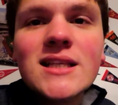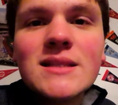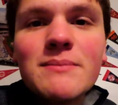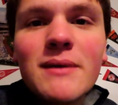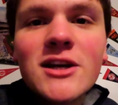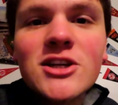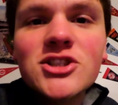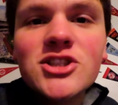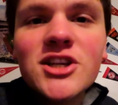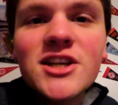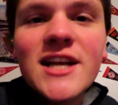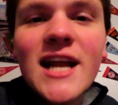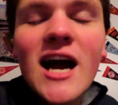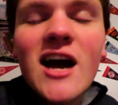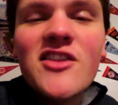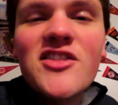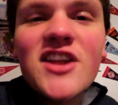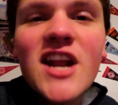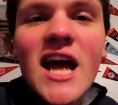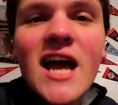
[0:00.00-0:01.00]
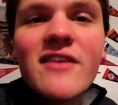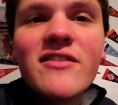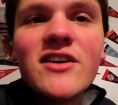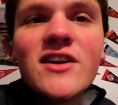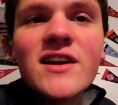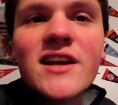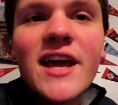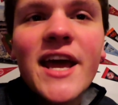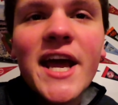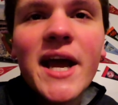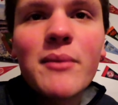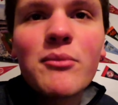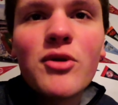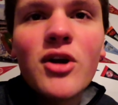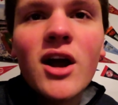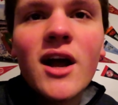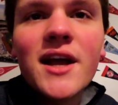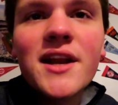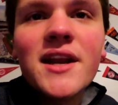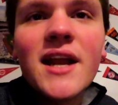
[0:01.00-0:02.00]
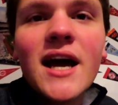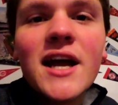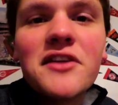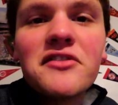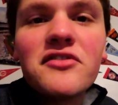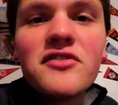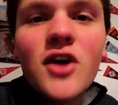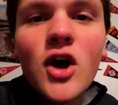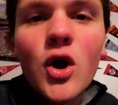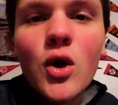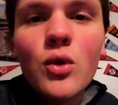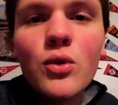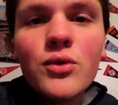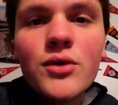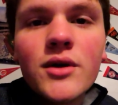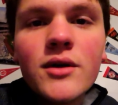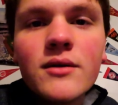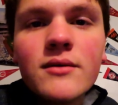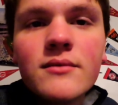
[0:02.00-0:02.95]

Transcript: especially now that I have a camera and not a phone.